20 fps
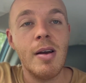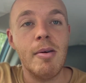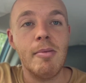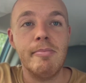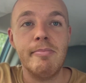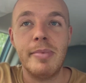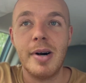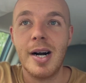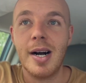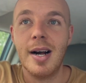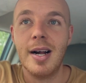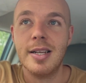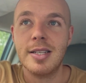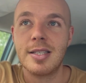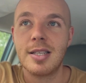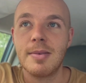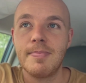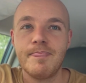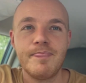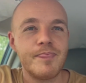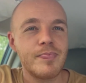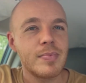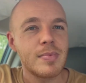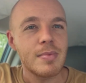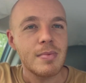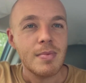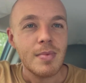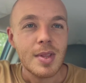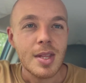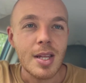but
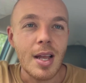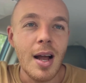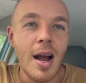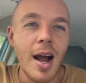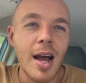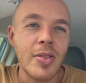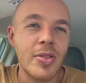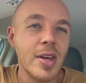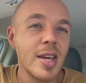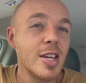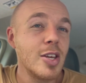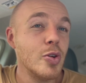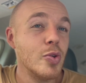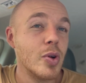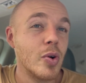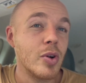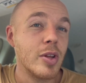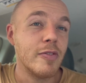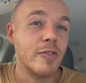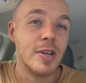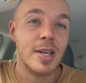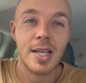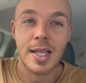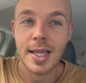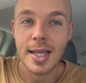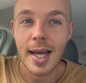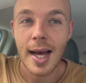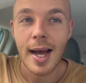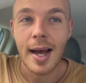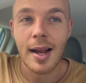I think you don't even need
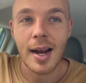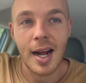that.